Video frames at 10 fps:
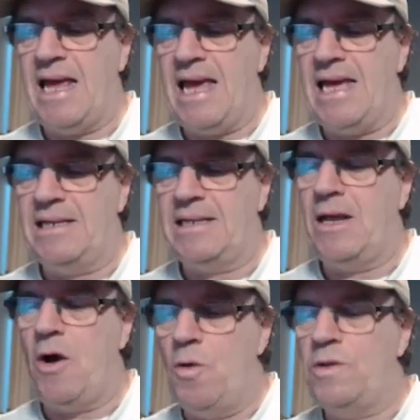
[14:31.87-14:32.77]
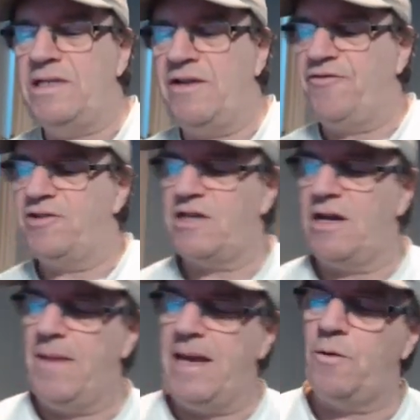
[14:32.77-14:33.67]
And the only difference
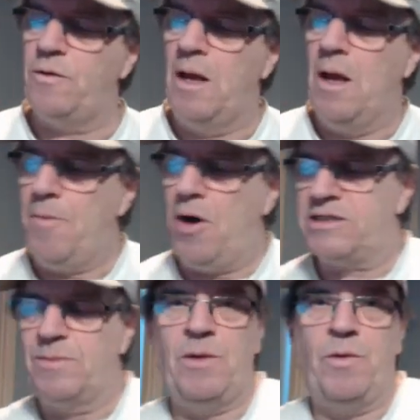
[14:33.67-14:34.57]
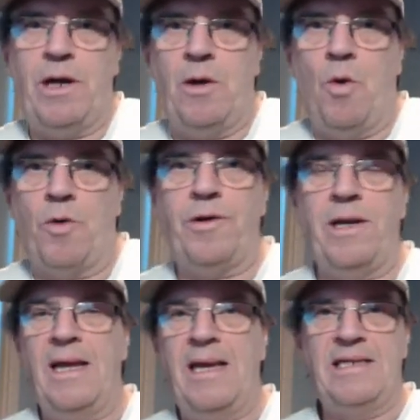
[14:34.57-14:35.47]
I'd make would possibly when I order it
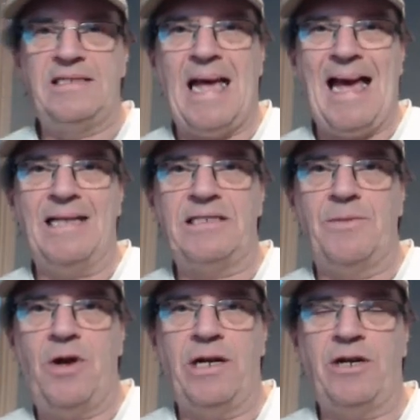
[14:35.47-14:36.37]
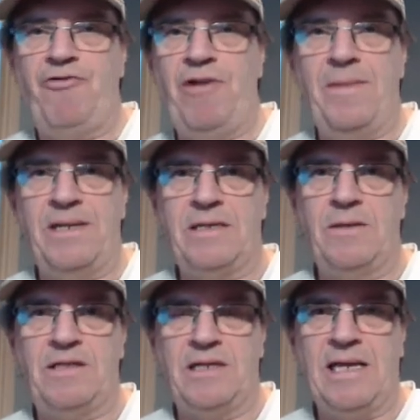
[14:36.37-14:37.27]
is to add some kind of cream in
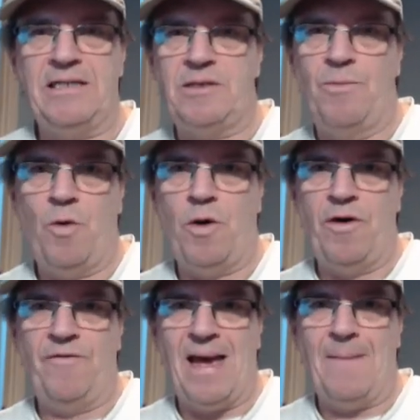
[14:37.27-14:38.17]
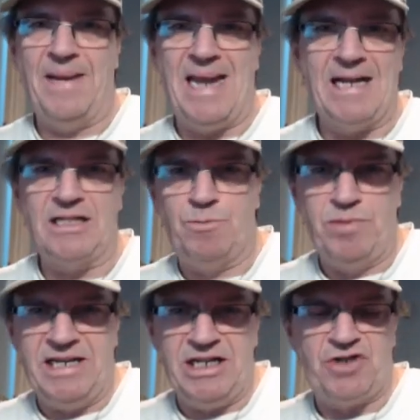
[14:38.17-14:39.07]
to get some more of that banana
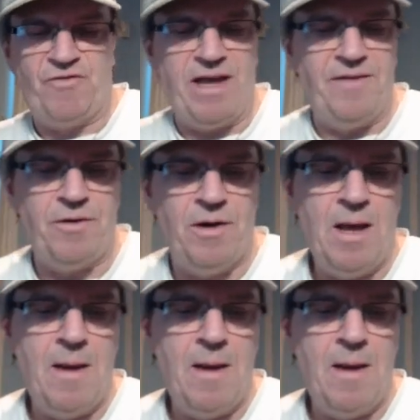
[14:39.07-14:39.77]
splitish flavor.